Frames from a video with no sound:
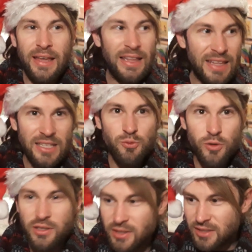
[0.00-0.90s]
And that's
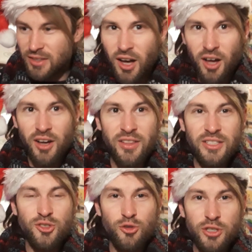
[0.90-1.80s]
what the heart of
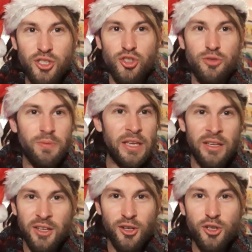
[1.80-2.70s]
these stories should
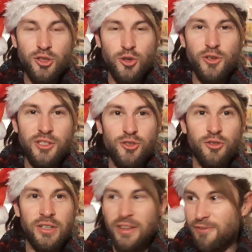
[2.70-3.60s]
be. Look at Toy
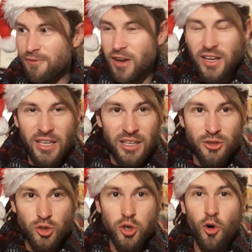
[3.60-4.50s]
Story. They're fucking
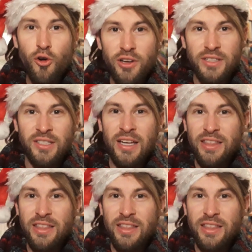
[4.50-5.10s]
toys.